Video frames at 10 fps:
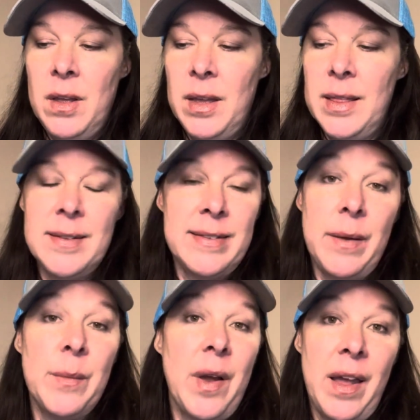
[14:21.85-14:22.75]
in the
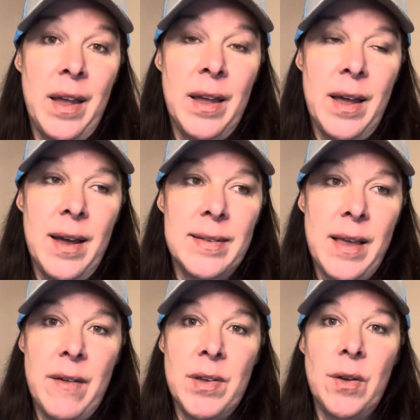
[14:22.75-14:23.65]
same way as
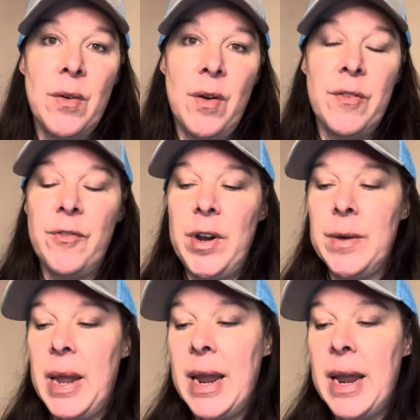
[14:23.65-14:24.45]
having your own freedom.